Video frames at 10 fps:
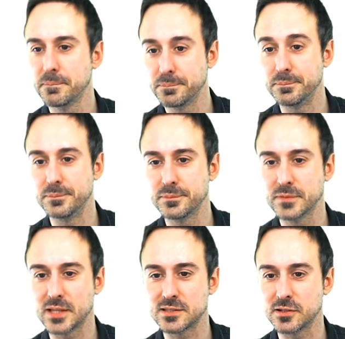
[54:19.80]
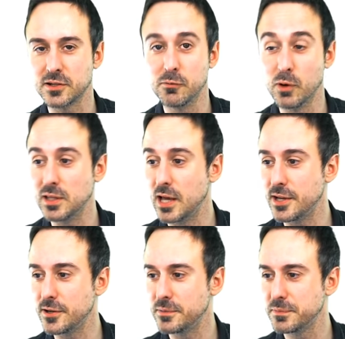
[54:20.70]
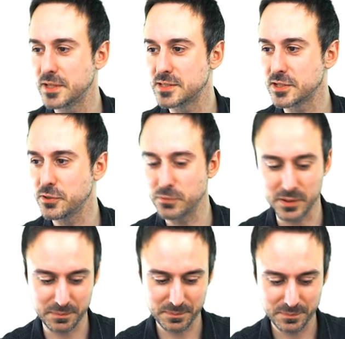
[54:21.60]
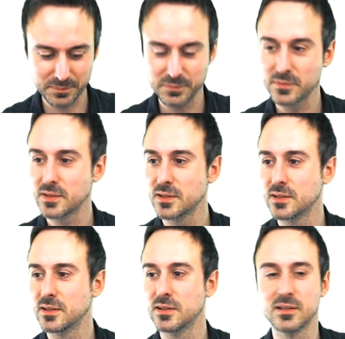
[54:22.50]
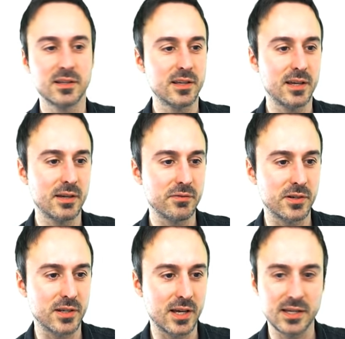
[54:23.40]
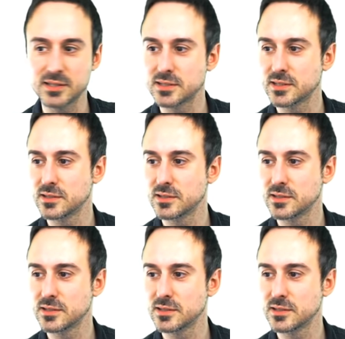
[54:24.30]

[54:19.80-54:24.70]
Mm -hmm. That's a good one-liner. That's a good one. Okay, very nice.